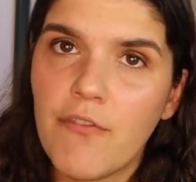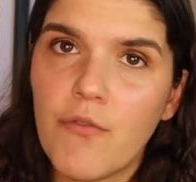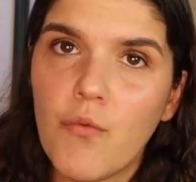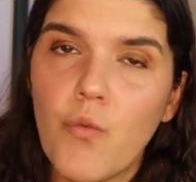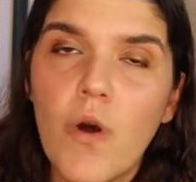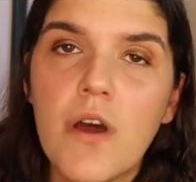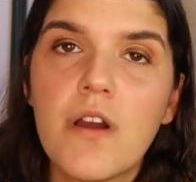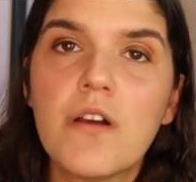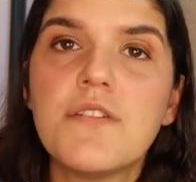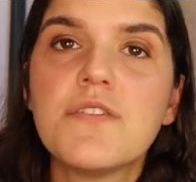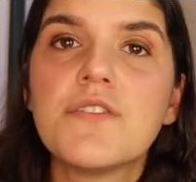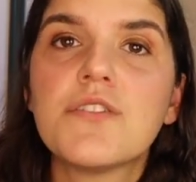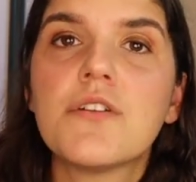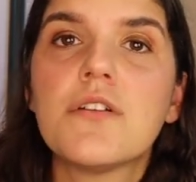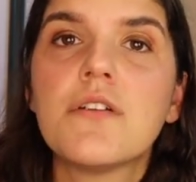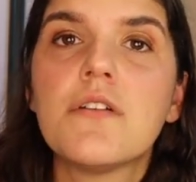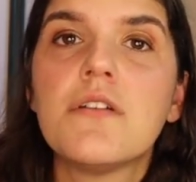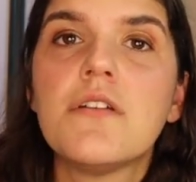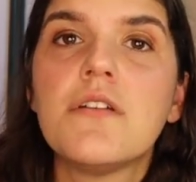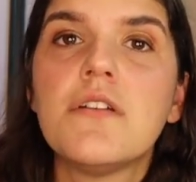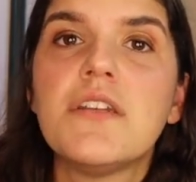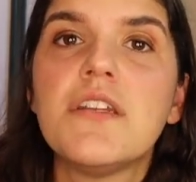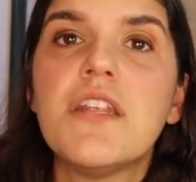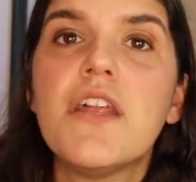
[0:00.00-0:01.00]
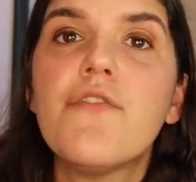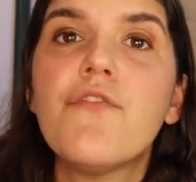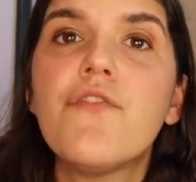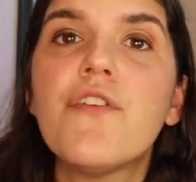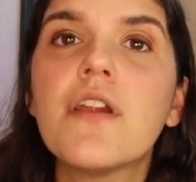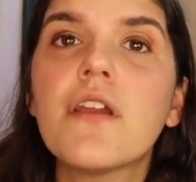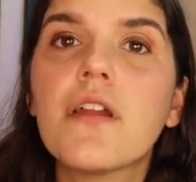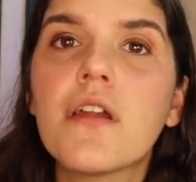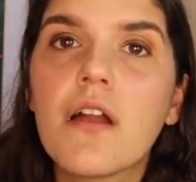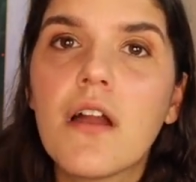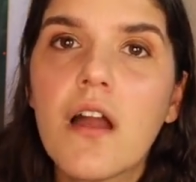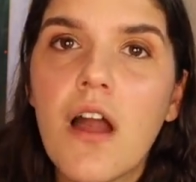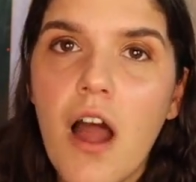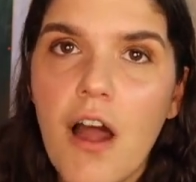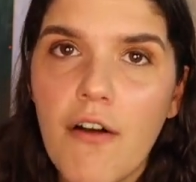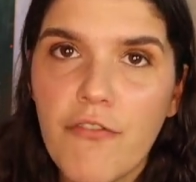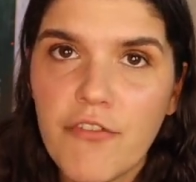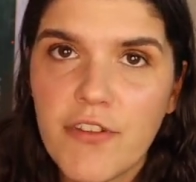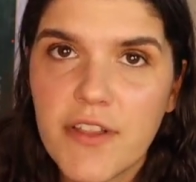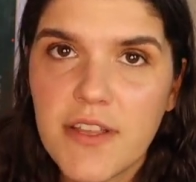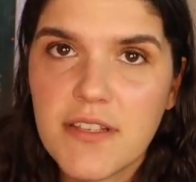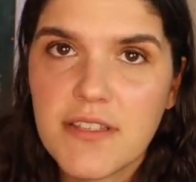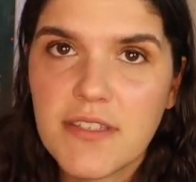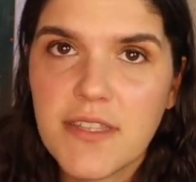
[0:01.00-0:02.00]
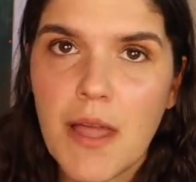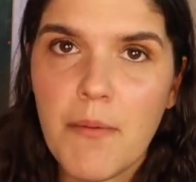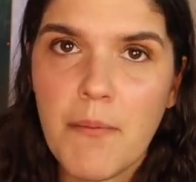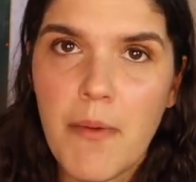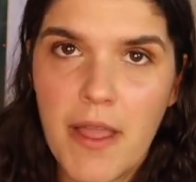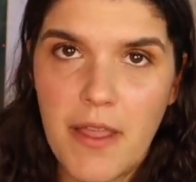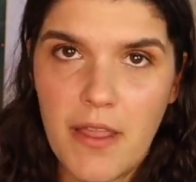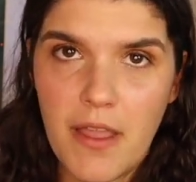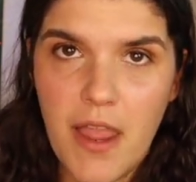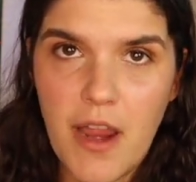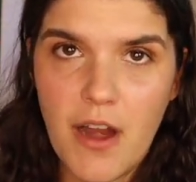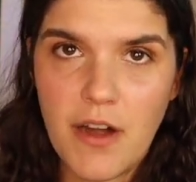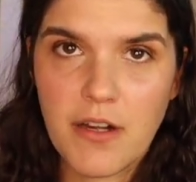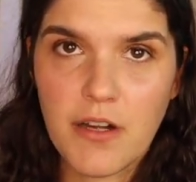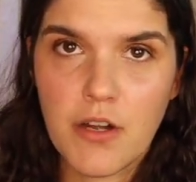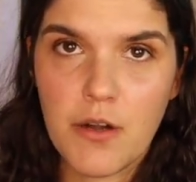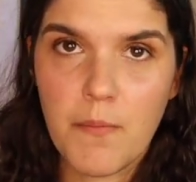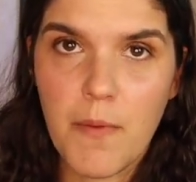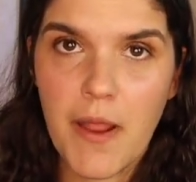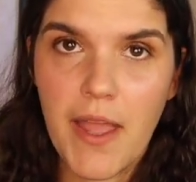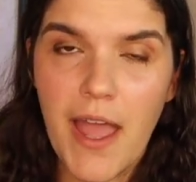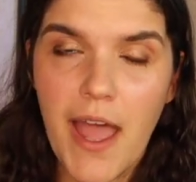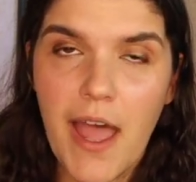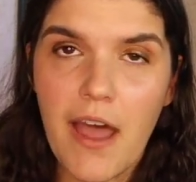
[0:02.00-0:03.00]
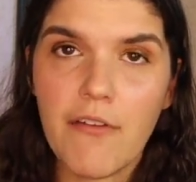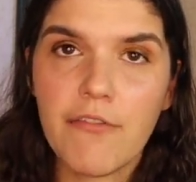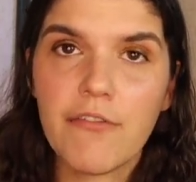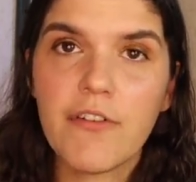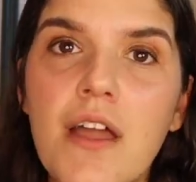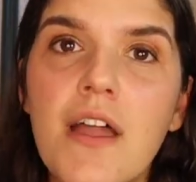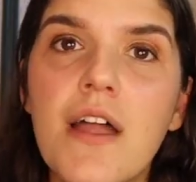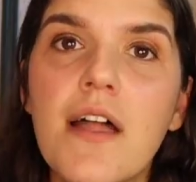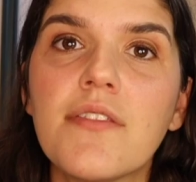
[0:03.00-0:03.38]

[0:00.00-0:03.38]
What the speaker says: What are certain different conflicts that my character might have?